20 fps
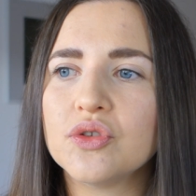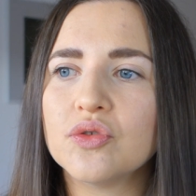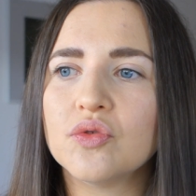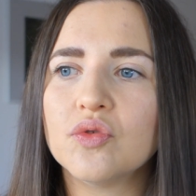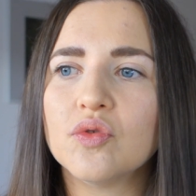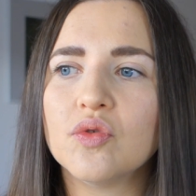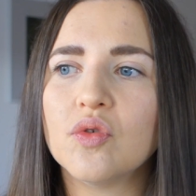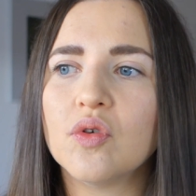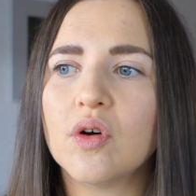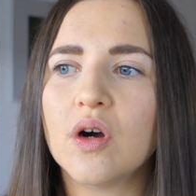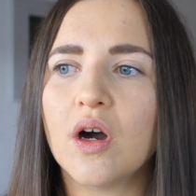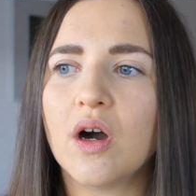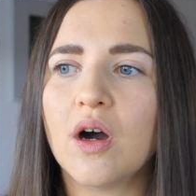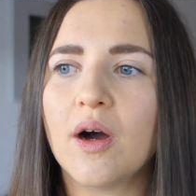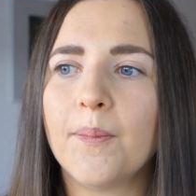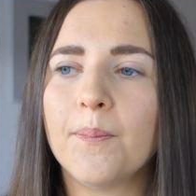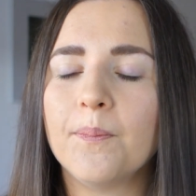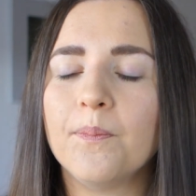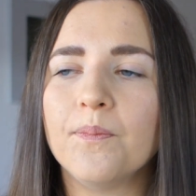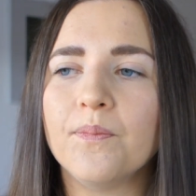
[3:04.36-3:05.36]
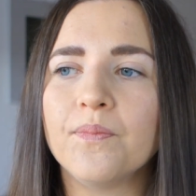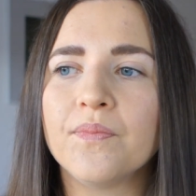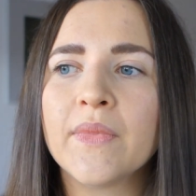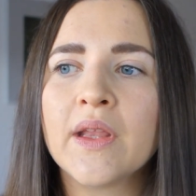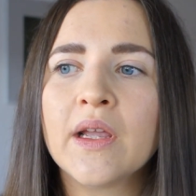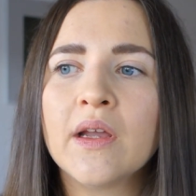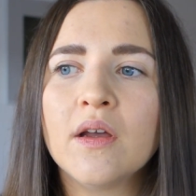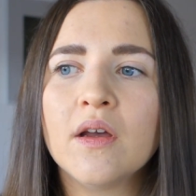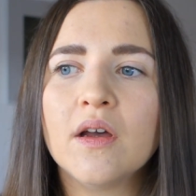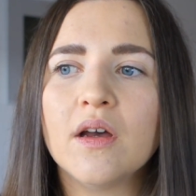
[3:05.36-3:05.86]
you
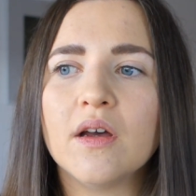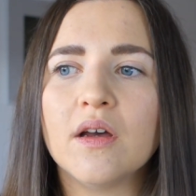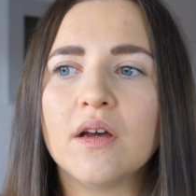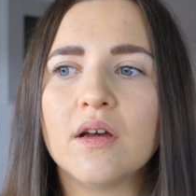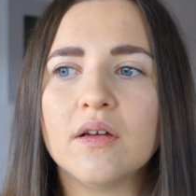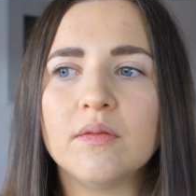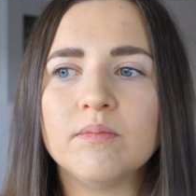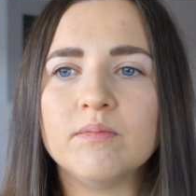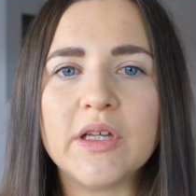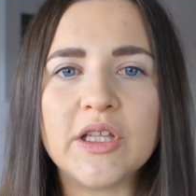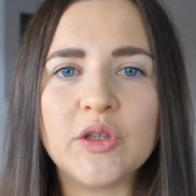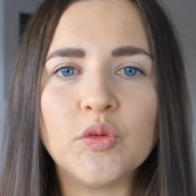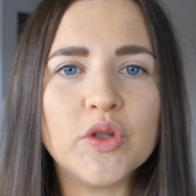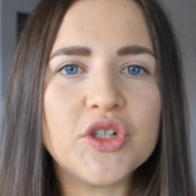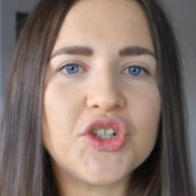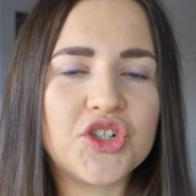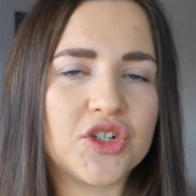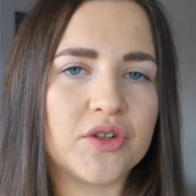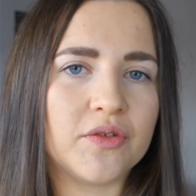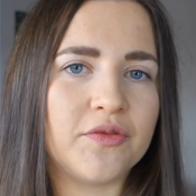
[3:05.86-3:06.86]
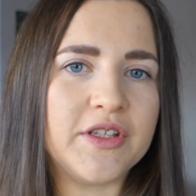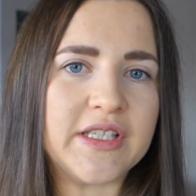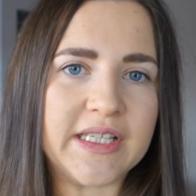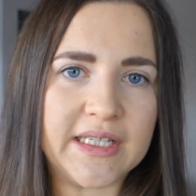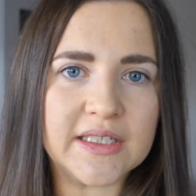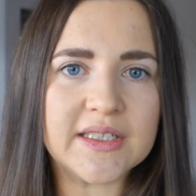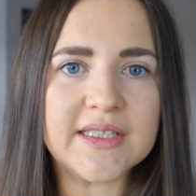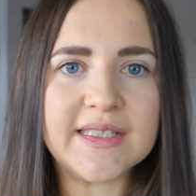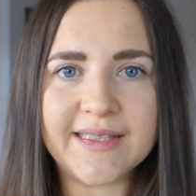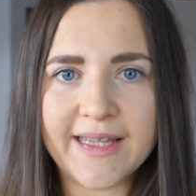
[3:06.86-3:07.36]
in which
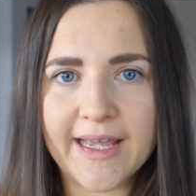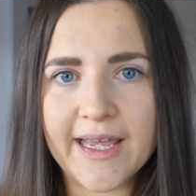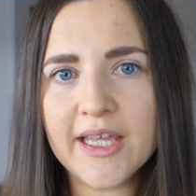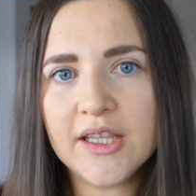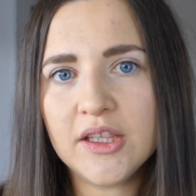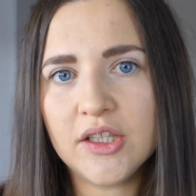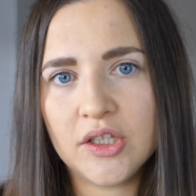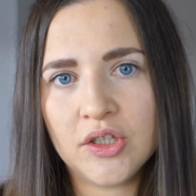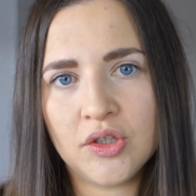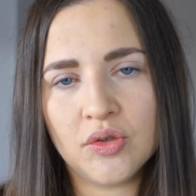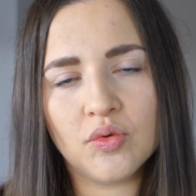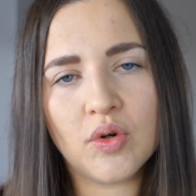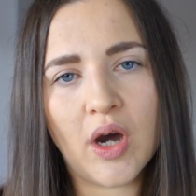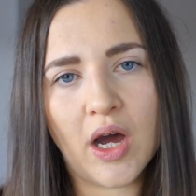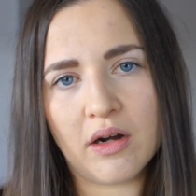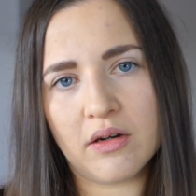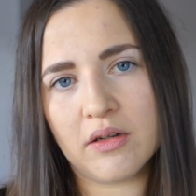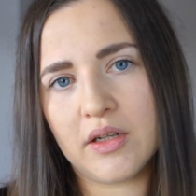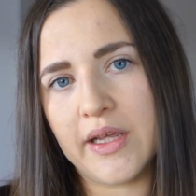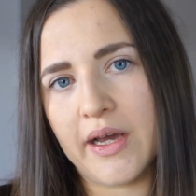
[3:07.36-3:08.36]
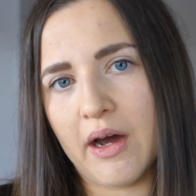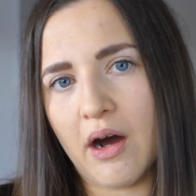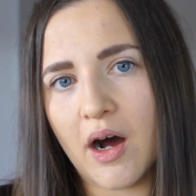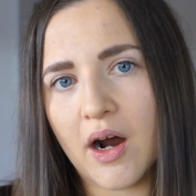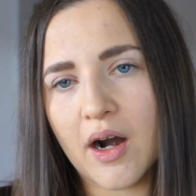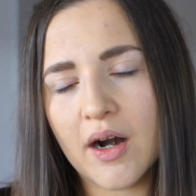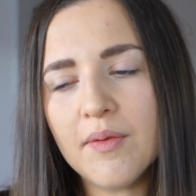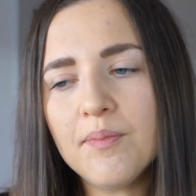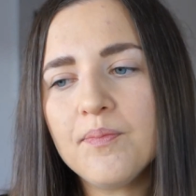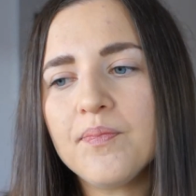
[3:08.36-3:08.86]
physical state you currently
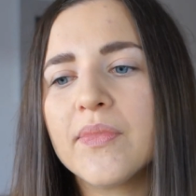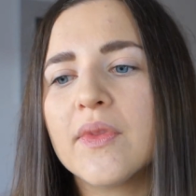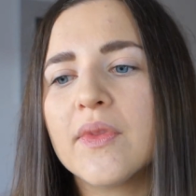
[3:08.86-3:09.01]
are,